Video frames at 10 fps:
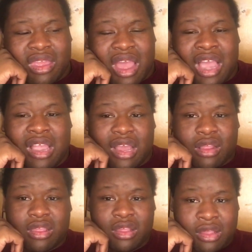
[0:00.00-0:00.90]
I got
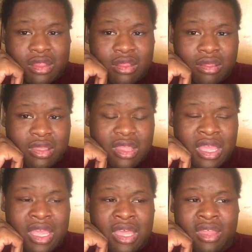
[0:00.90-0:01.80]
sisters
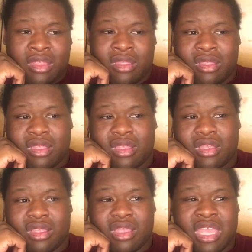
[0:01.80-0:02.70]
and
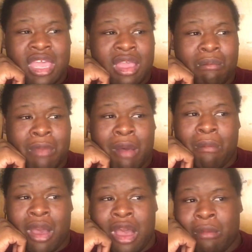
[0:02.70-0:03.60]
and my
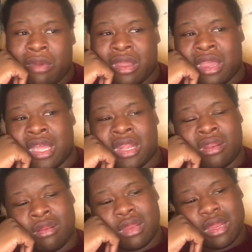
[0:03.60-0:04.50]
mama
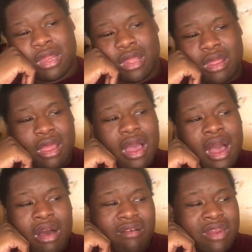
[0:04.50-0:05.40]
and
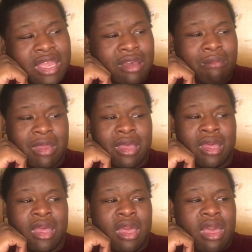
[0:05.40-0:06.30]
all them, and
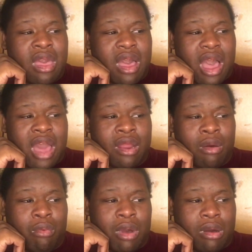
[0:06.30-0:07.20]
I
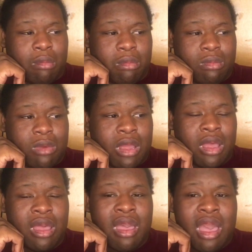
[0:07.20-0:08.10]
don't want
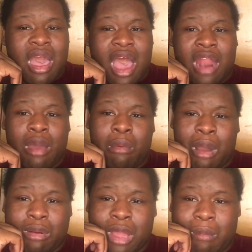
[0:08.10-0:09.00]
I don't
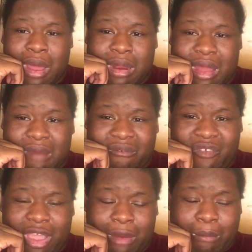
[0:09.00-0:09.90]
want nobody to
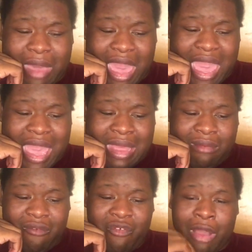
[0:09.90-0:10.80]
feel bad
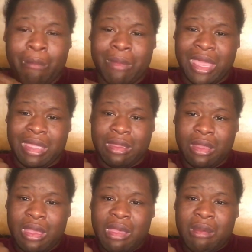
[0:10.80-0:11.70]
for me
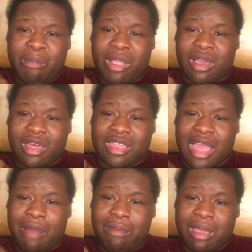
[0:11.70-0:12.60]
because
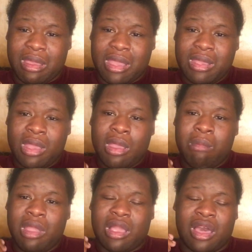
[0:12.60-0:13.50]
I went
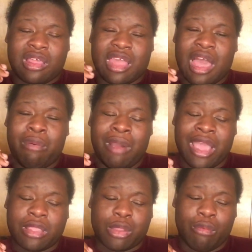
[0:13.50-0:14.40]
because I
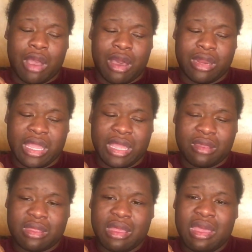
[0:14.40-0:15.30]
went through all
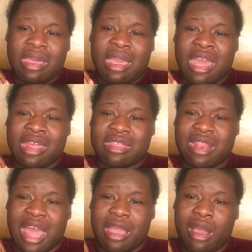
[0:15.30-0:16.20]
this. It's
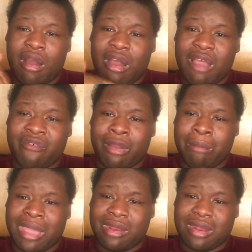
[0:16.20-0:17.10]
like hard for
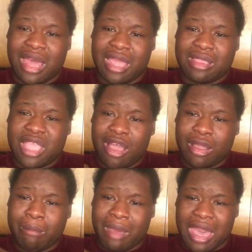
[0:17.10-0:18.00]
me to like
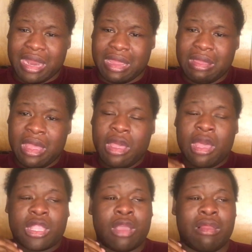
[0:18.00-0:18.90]
talk about it
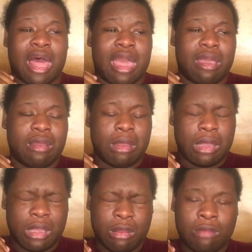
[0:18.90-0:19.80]
to like
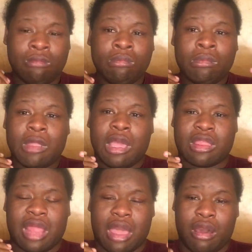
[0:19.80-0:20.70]

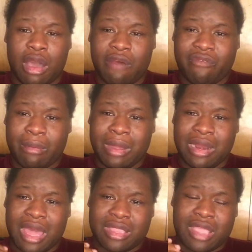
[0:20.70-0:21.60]
it's like hard for me to
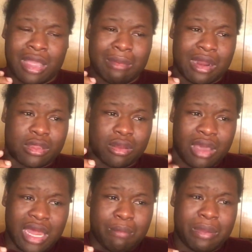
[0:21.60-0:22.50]
like talk about it to
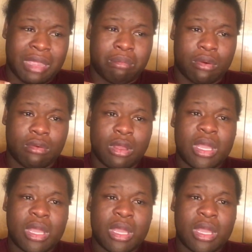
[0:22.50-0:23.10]
other people.